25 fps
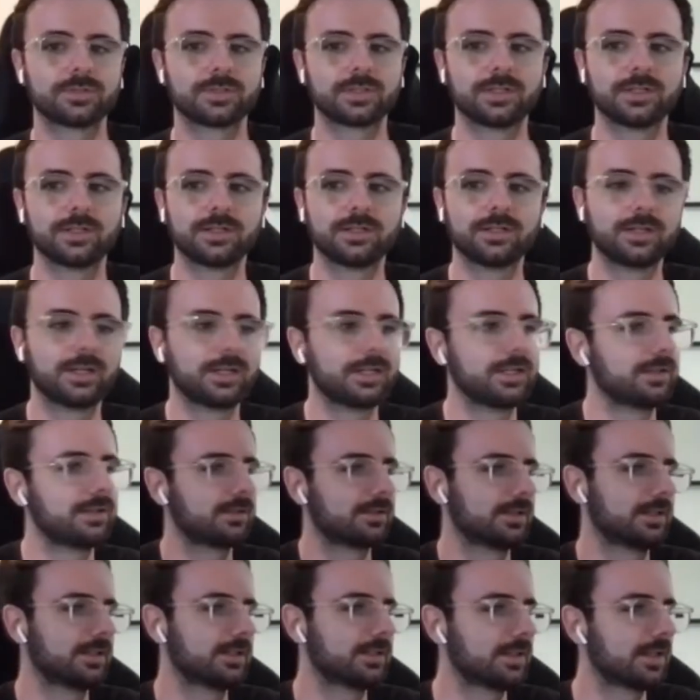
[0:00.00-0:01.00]
there
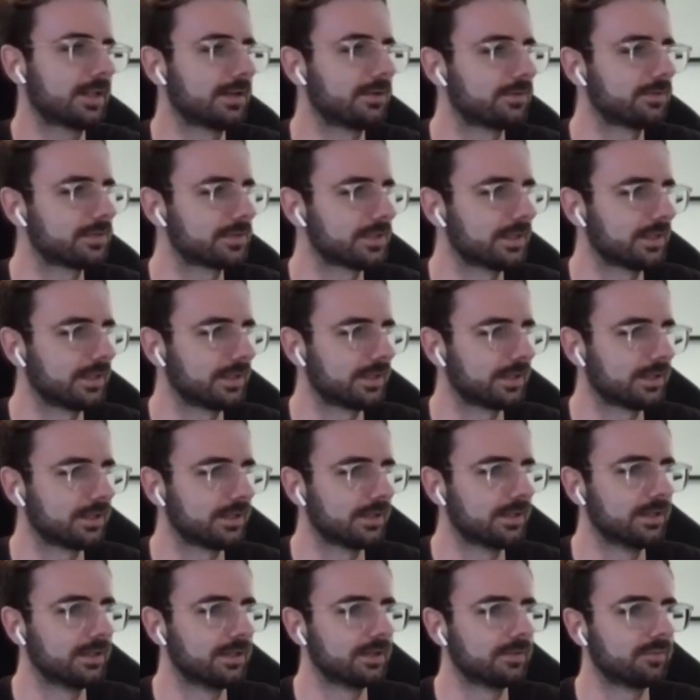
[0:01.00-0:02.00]
anything that was like
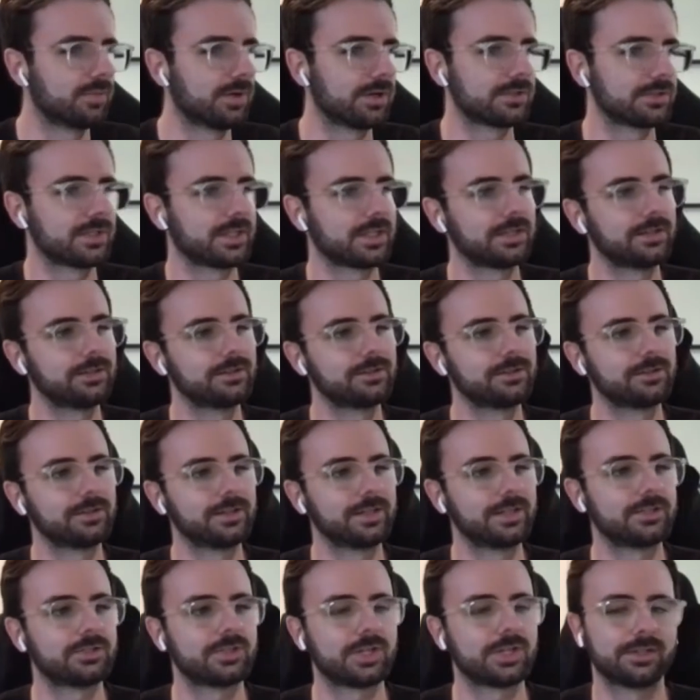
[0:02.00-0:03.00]

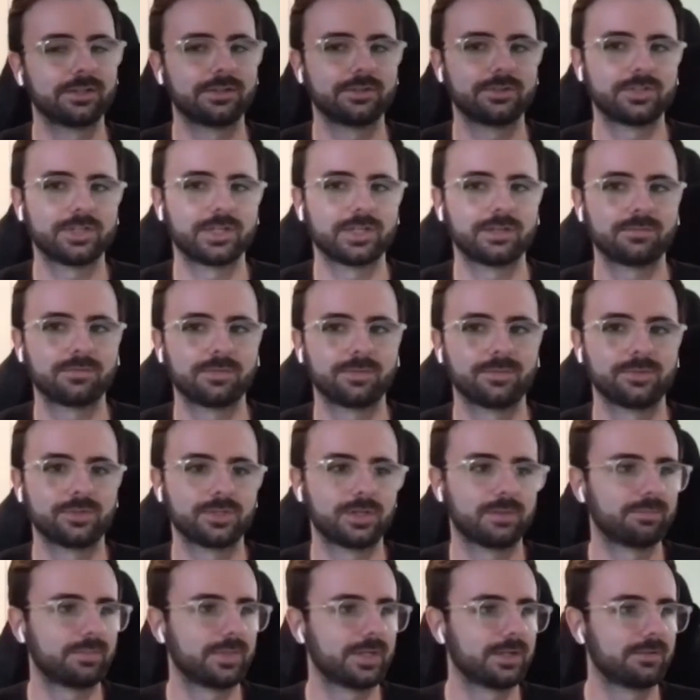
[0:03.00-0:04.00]
particularly challenging from
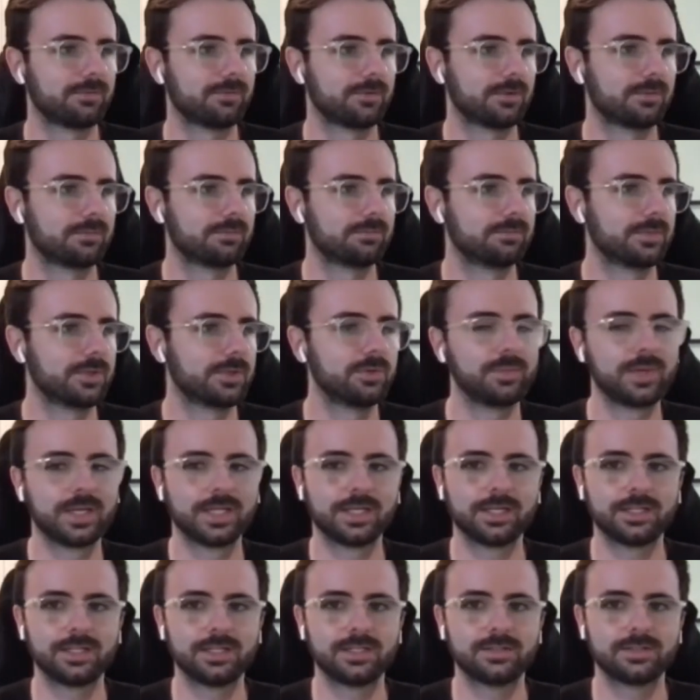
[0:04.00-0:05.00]
jumping from
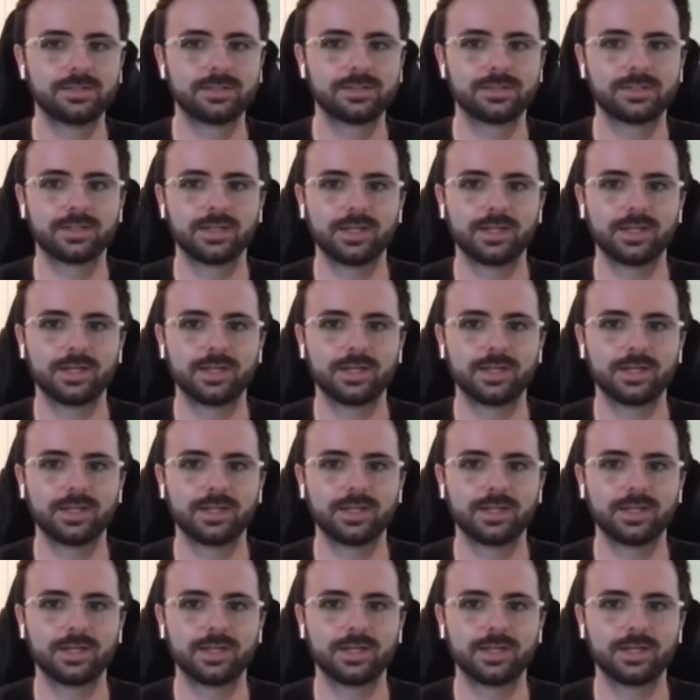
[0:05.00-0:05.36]
humanities to